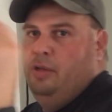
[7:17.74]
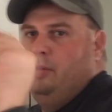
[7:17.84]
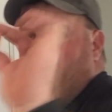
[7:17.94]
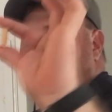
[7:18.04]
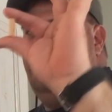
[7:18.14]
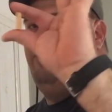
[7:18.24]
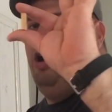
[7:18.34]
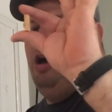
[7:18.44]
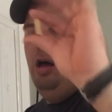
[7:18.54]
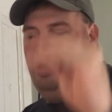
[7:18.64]
So you have
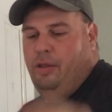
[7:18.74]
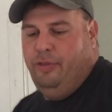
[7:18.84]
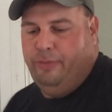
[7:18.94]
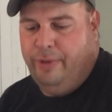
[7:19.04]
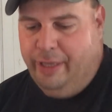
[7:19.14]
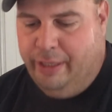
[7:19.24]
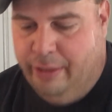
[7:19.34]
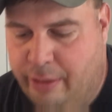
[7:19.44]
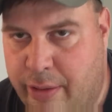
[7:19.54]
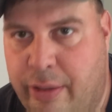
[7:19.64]
all
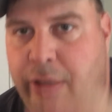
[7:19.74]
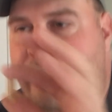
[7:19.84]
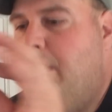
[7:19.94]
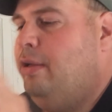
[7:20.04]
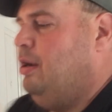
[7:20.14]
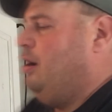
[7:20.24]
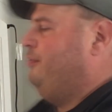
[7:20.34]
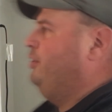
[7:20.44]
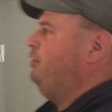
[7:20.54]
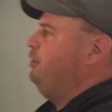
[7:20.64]
3
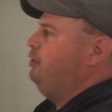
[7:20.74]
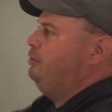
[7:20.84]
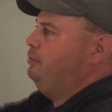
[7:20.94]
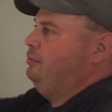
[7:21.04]
of your little